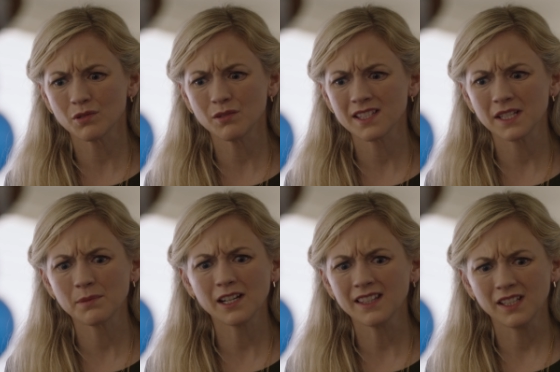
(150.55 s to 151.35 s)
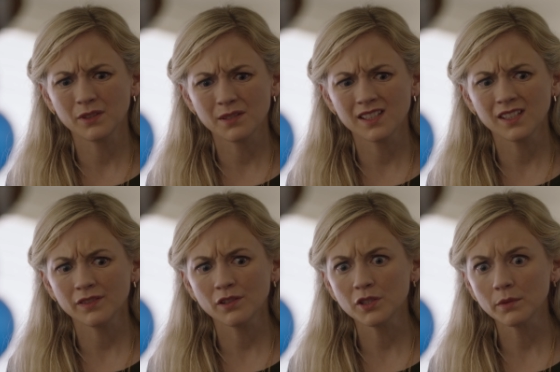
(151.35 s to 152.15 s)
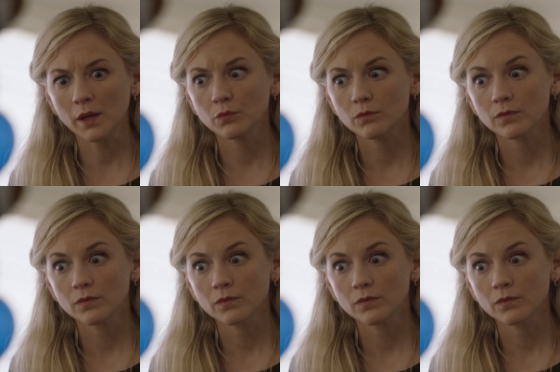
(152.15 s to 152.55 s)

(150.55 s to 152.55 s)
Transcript: The heroine manages to make a deal,